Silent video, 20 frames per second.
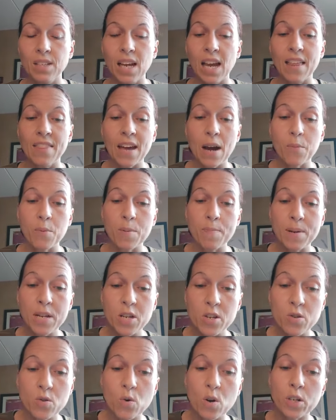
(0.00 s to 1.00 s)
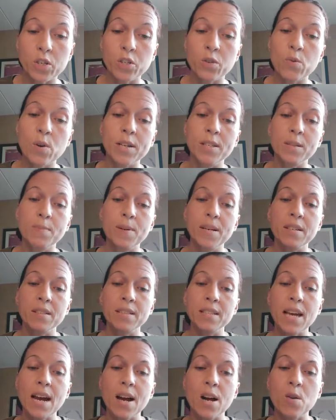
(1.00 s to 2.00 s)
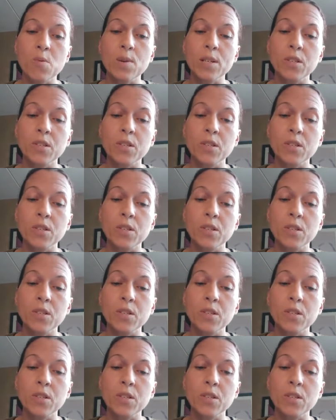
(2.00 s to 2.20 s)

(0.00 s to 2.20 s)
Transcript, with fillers: And that would be your choice because hell